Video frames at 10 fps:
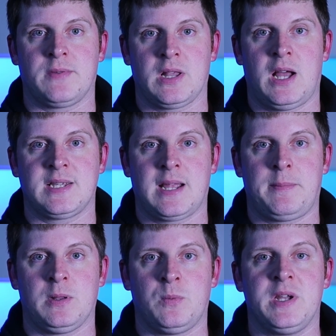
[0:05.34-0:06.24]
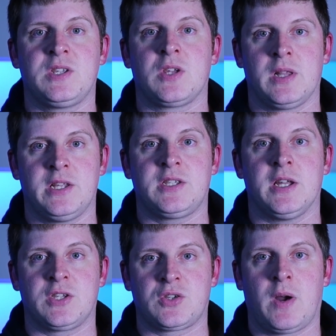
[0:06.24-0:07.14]
over the last couple of weeks, so let's
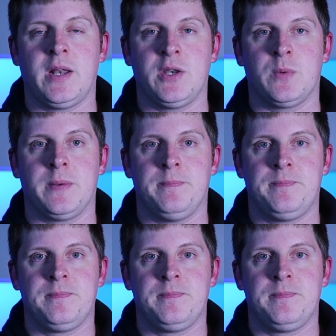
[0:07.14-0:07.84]
get straight into it.